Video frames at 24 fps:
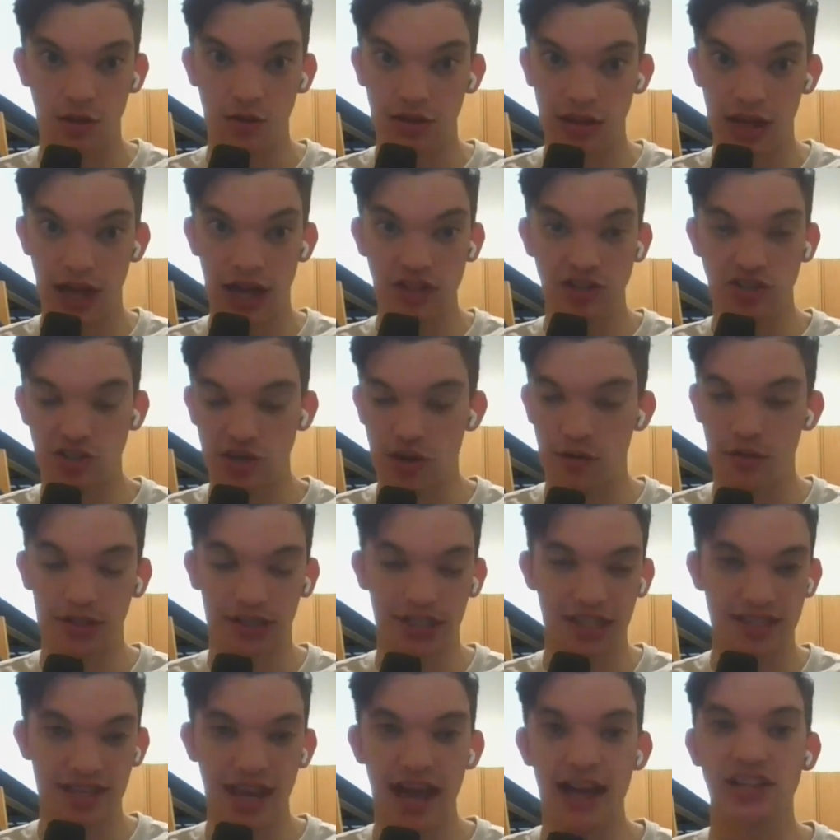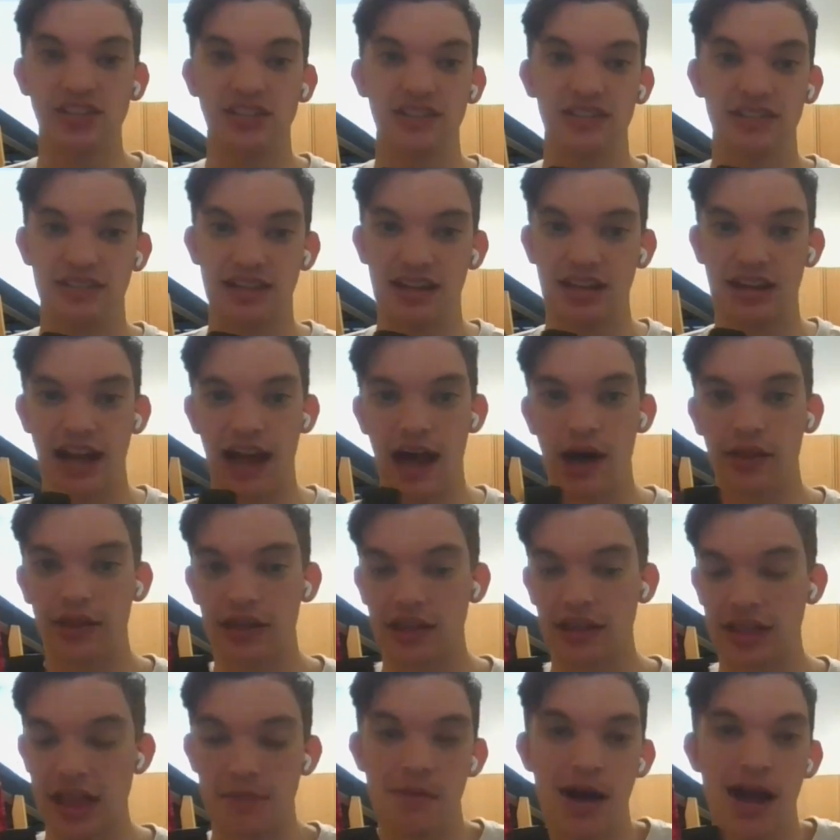You then saw what the Texans did and how
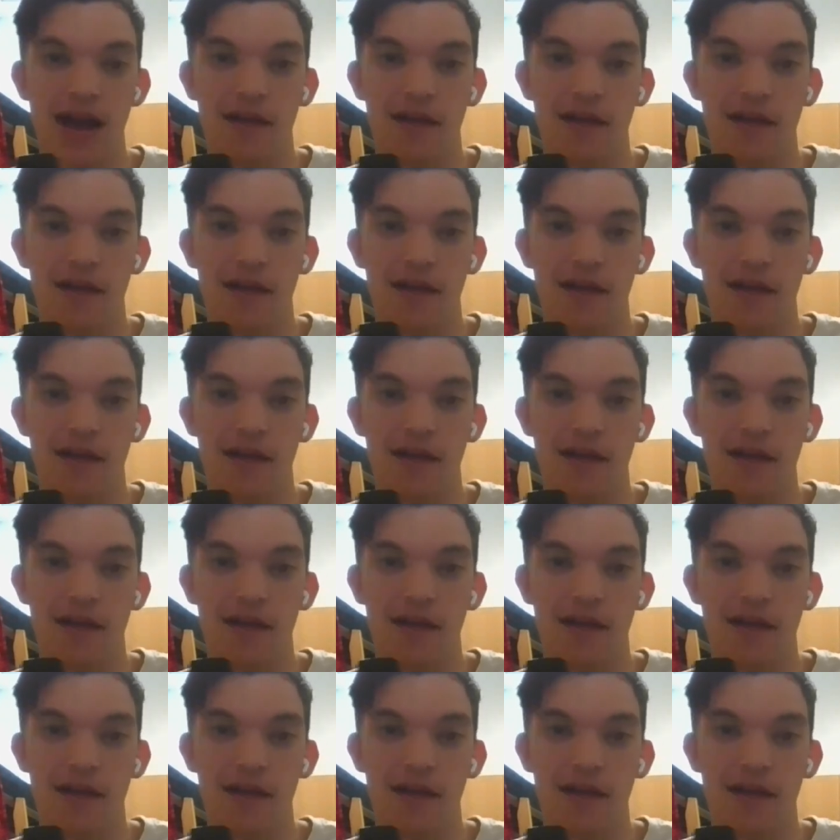they